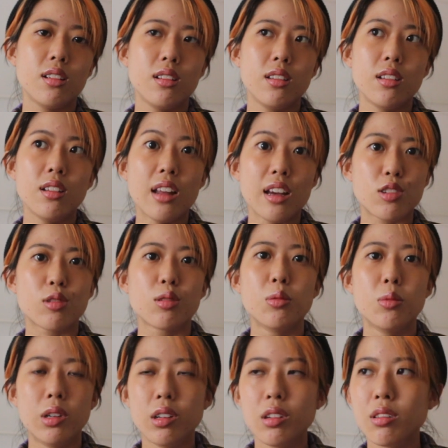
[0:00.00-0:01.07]
the natural
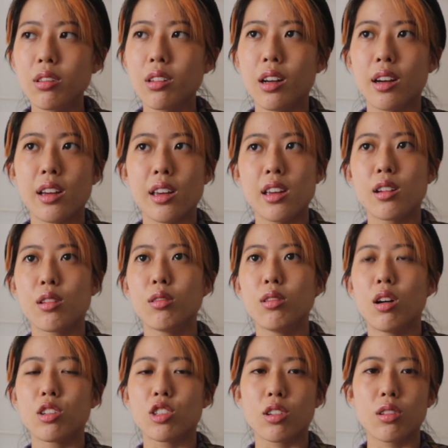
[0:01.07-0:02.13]
world, like
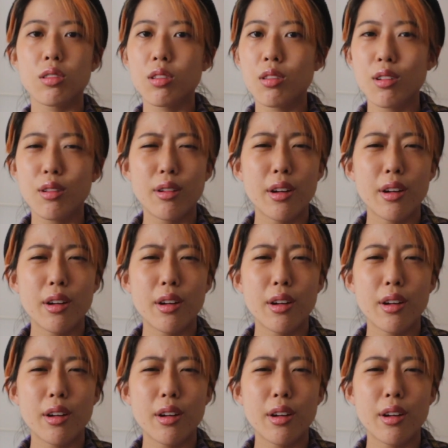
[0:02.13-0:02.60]
ecological